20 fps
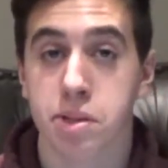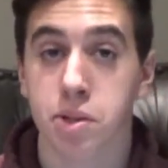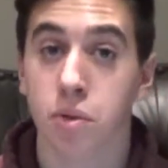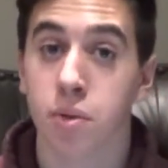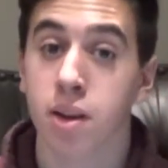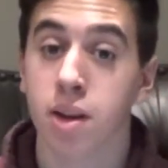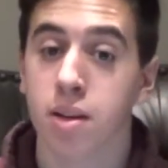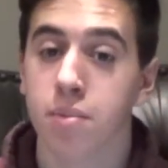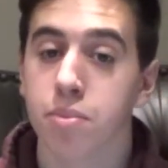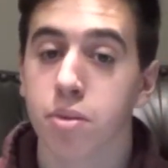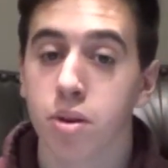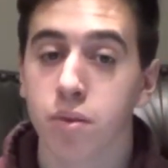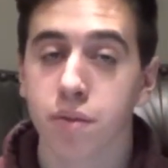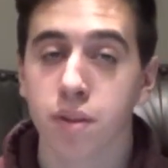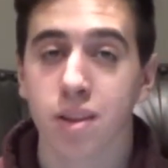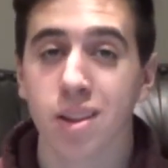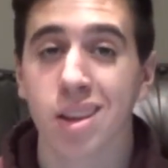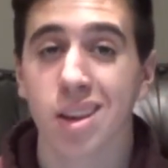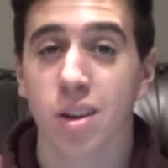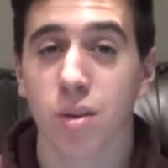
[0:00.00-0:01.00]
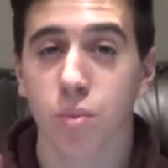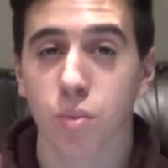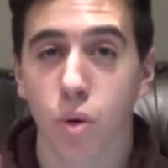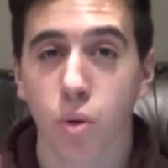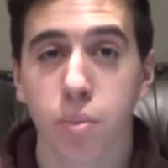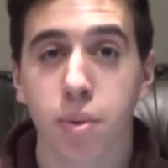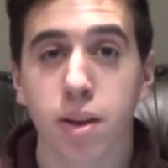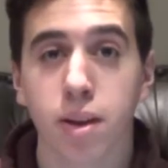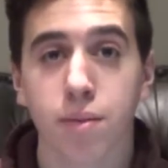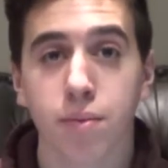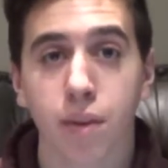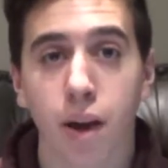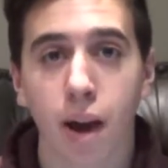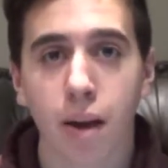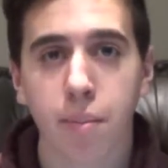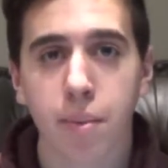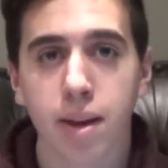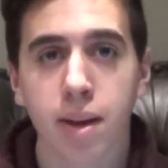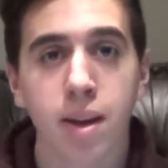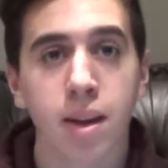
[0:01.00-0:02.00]
So in a perfectly aerobic
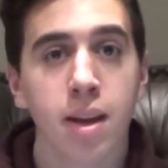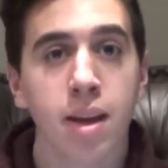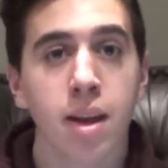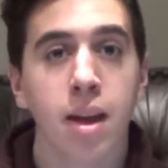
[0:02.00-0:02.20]
environment,